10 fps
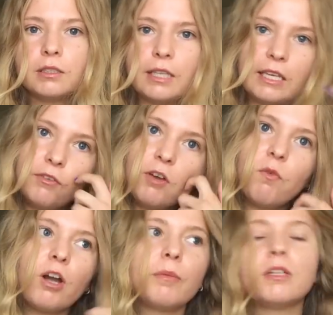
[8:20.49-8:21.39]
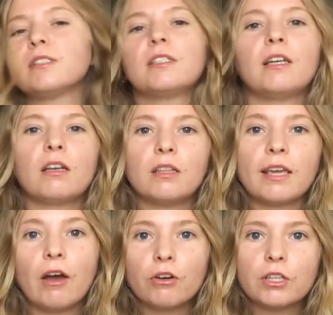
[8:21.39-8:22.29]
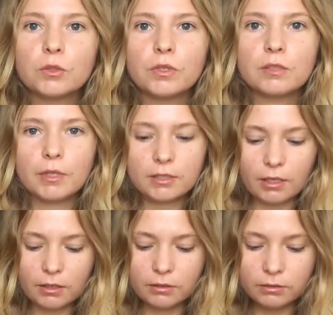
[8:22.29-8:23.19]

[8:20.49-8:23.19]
Like, if you have watermelon sitting out on the counter, that's what it smells like.